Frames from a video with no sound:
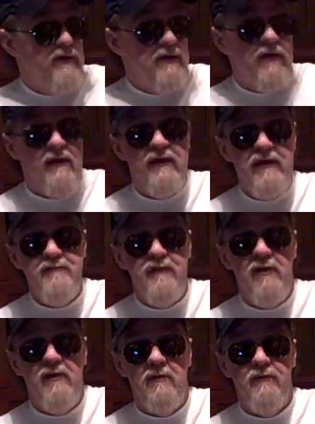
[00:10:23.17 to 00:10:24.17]
The heat
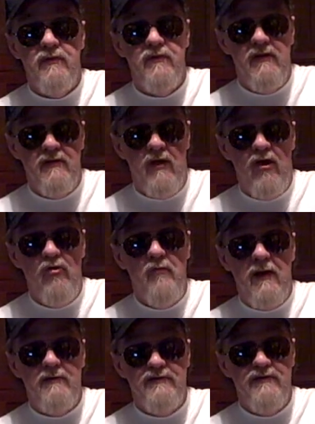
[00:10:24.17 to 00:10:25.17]
pump in the
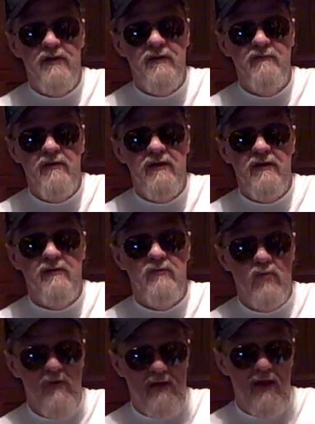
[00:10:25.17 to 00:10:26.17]
home I was living in
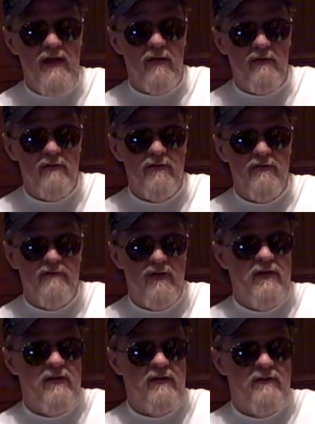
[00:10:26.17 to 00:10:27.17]
had went out.
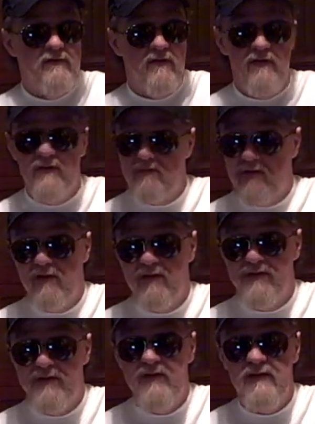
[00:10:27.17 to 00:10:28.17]
And like I
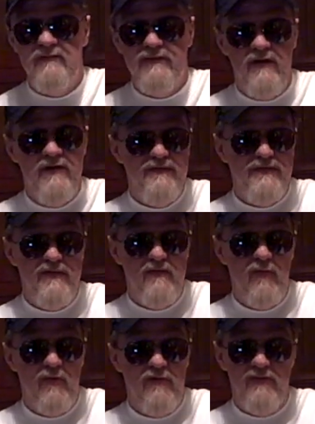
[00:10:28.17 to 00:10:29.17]
said, it was
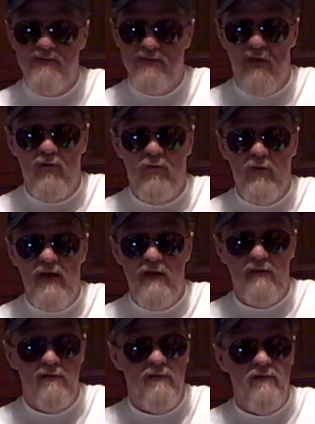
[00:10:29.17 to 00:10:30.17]
December, it was cold
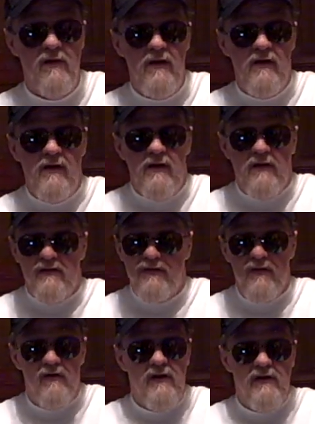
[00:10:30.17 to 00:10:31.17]
out, and
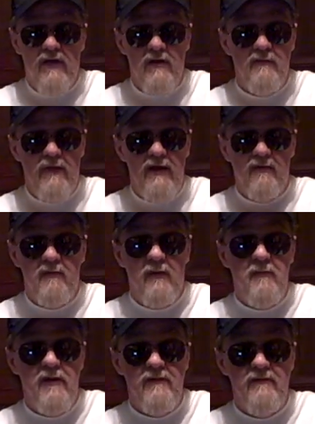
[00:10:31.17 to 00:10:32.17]
so I come down to
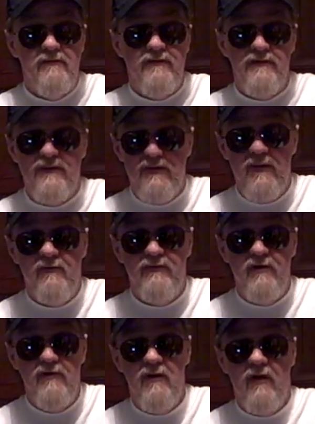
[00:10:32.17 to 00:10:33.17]
my mother's and stayed a
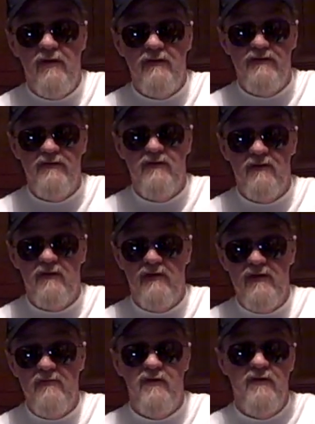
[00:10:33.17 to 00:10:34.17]
few nights until
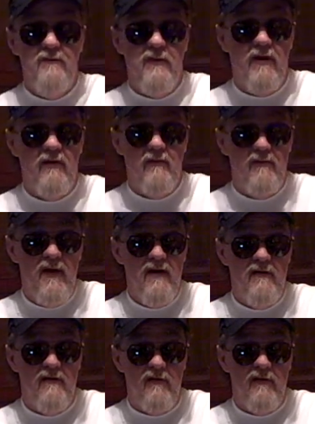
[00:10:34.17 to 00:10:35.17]
the heat pump got
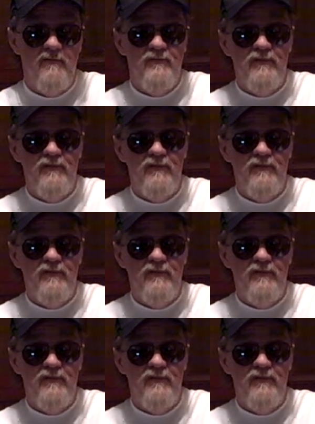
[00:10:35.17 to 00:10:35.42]
repaired.